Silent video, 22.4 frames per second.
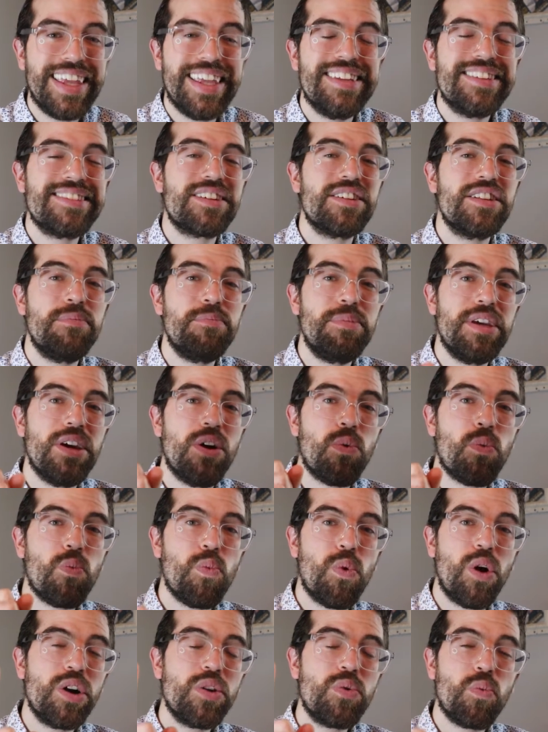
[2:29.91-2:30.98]
and it's going to be a
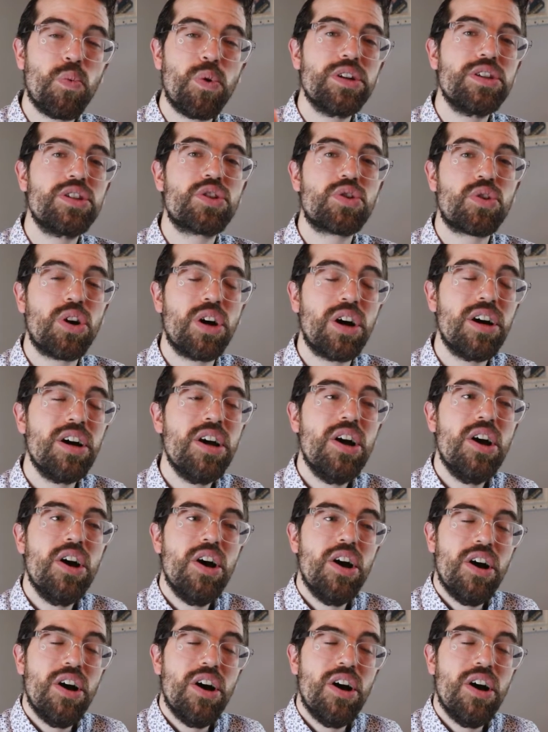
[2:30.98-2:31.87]
1-1 draw